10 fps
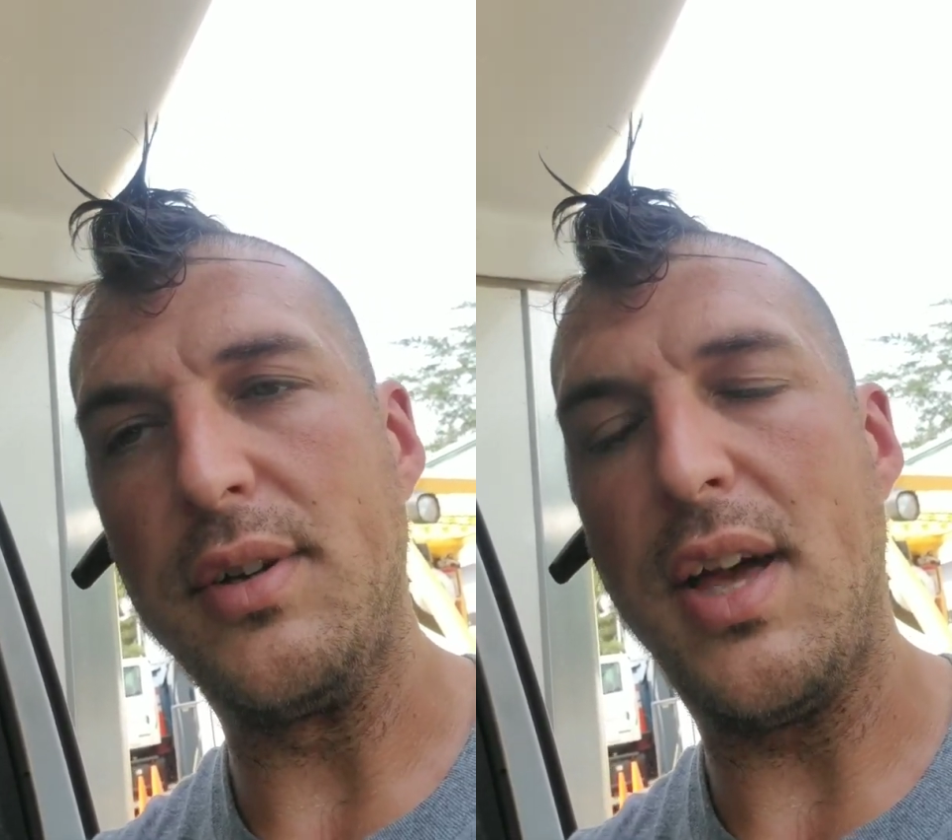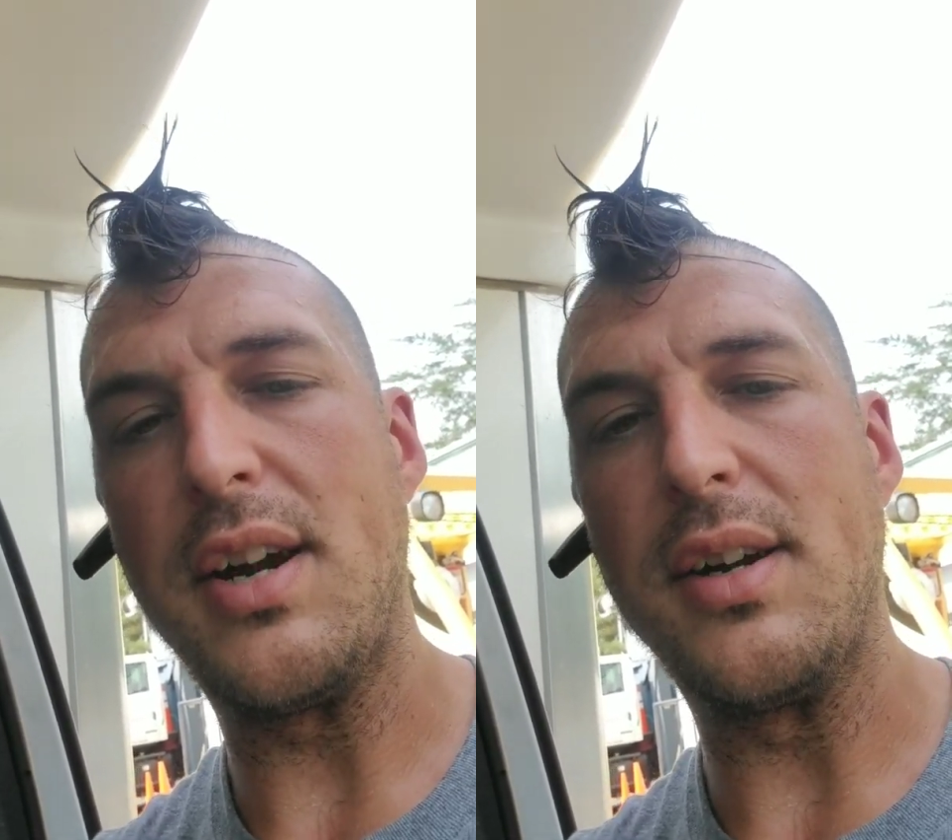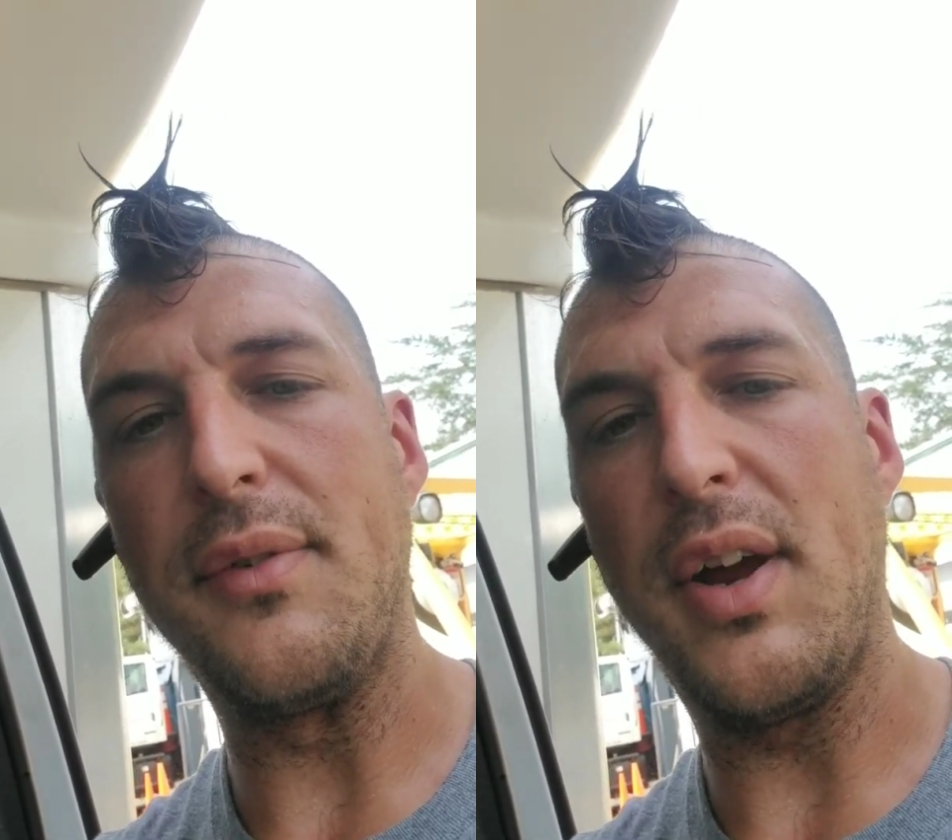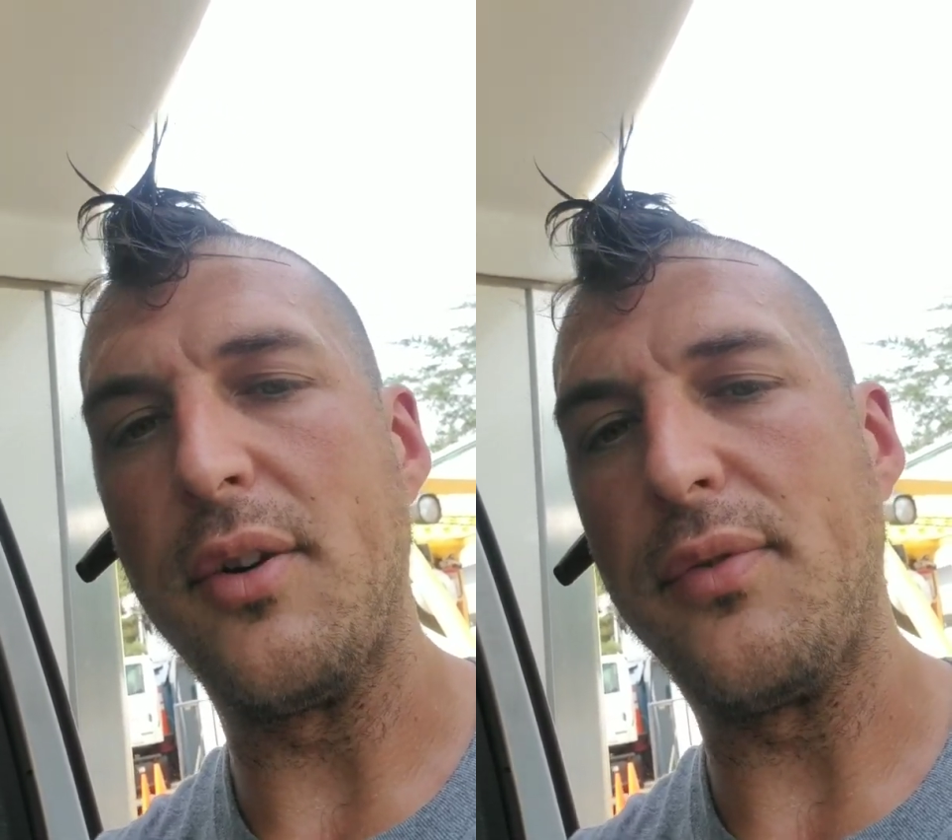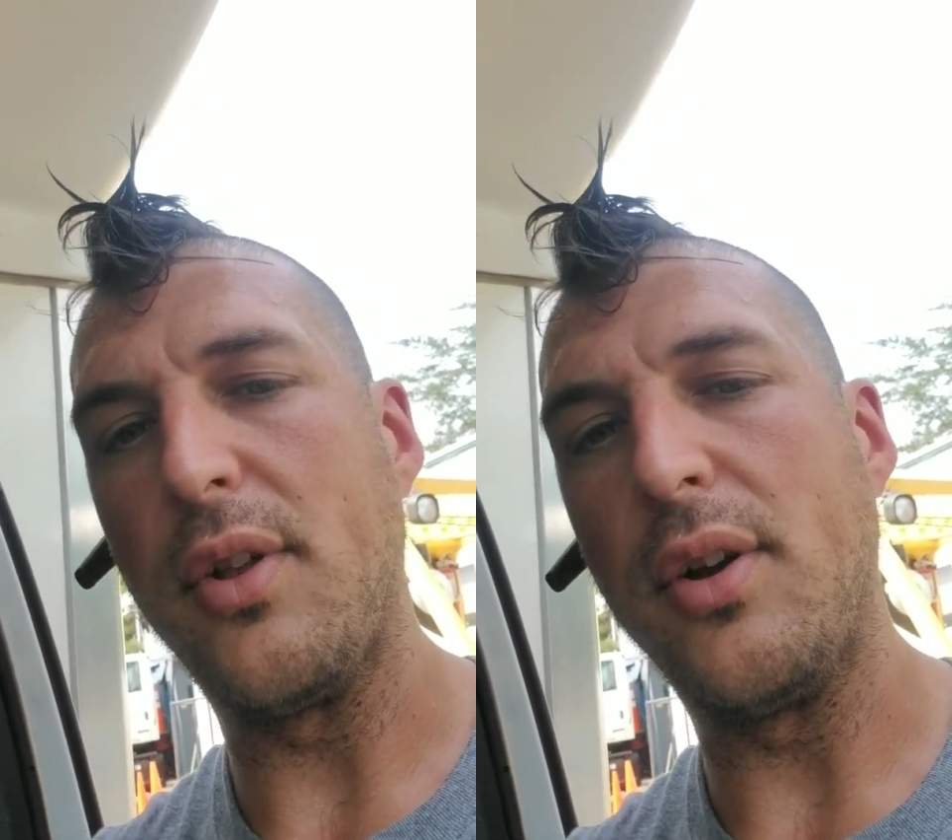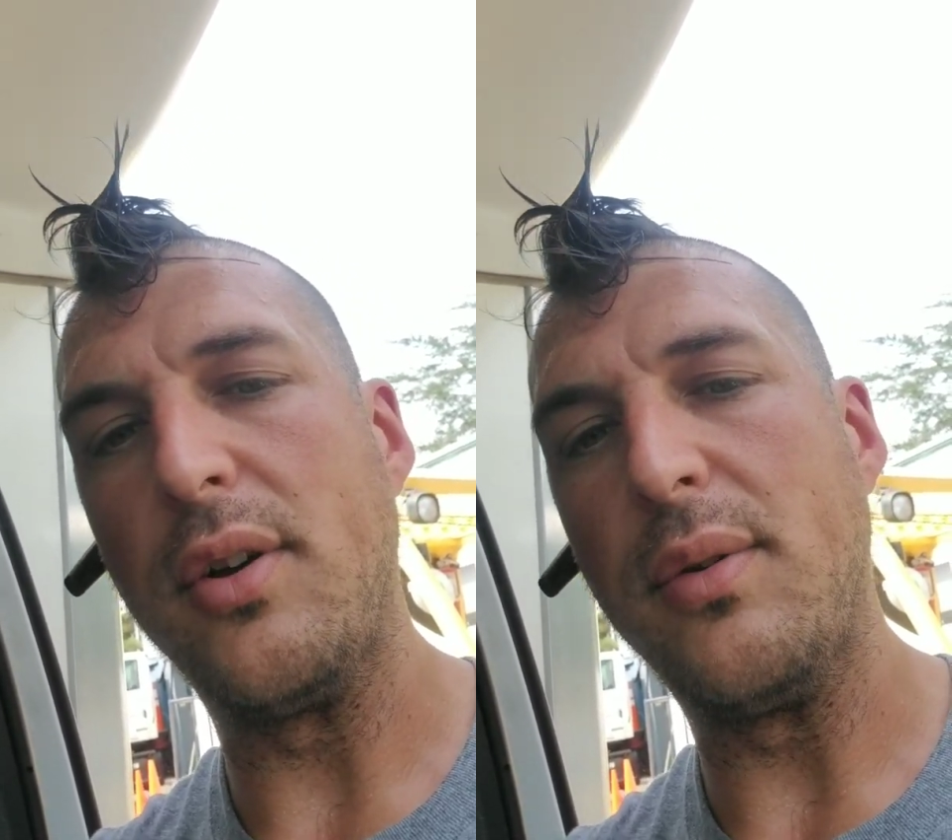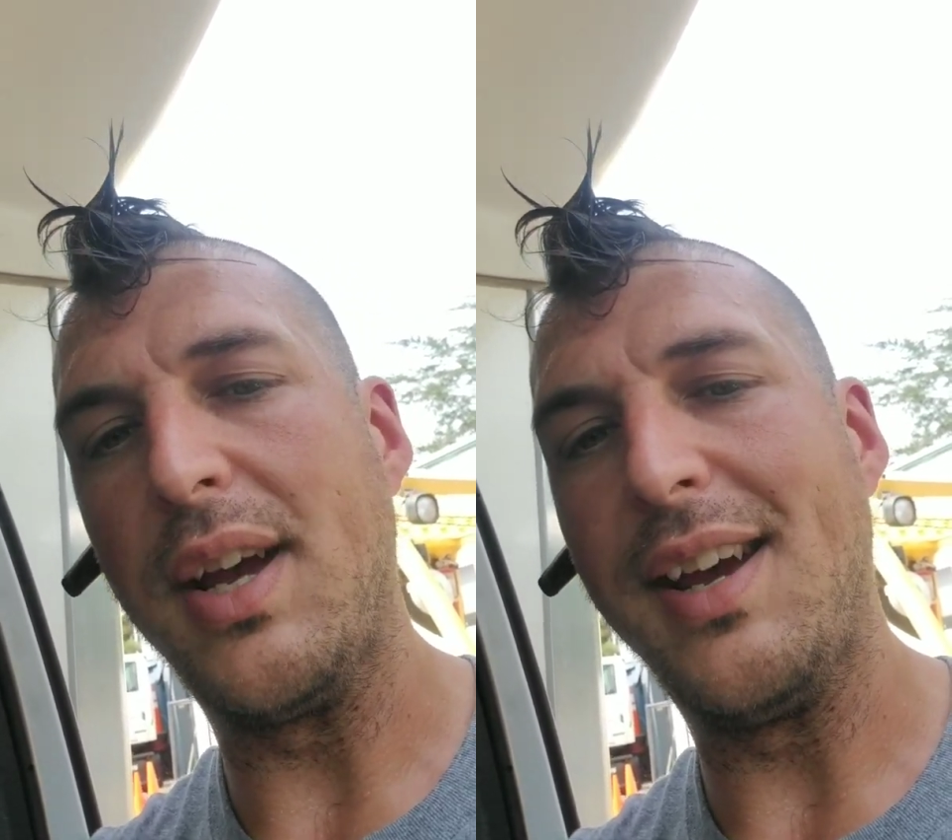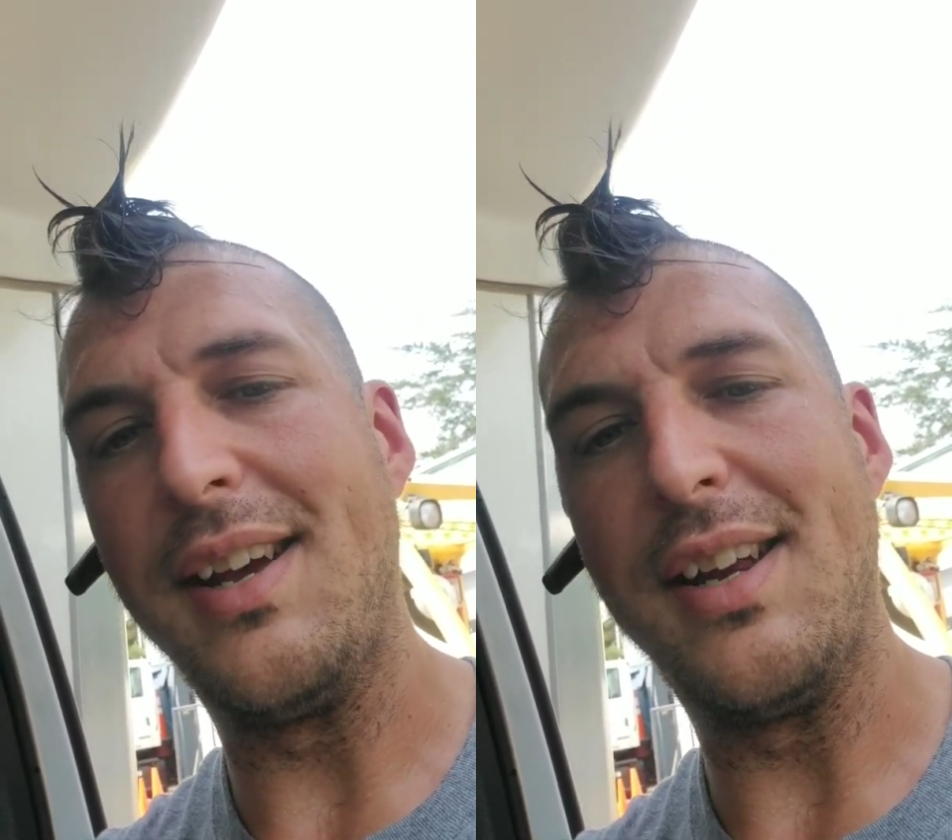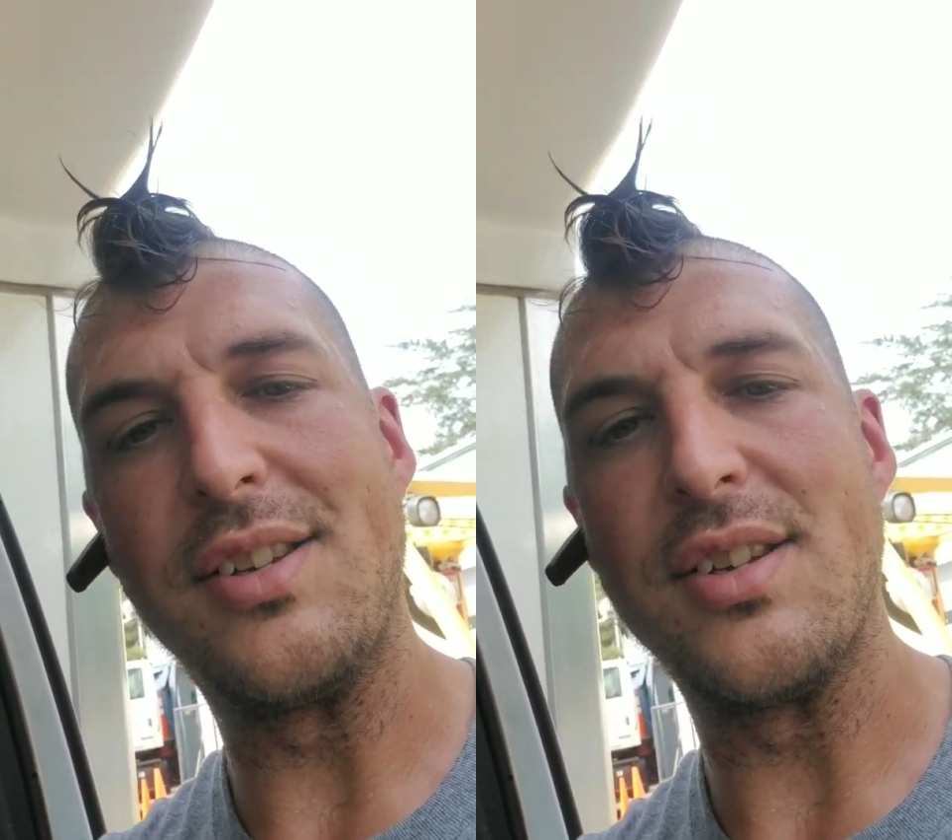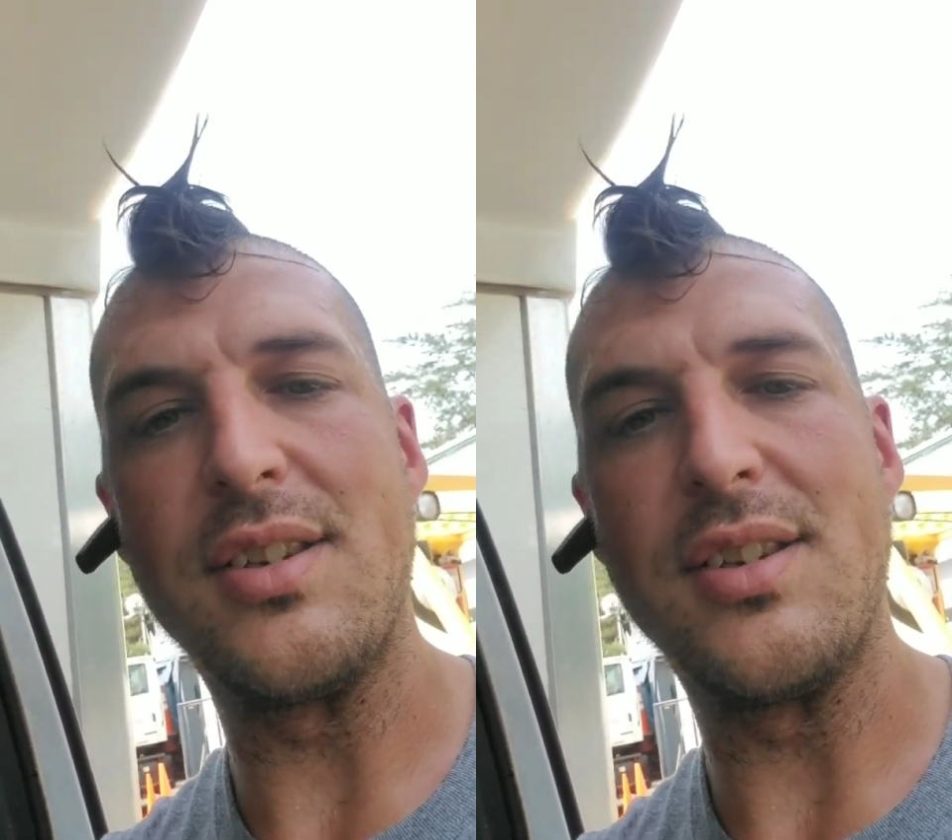airflow, and it's just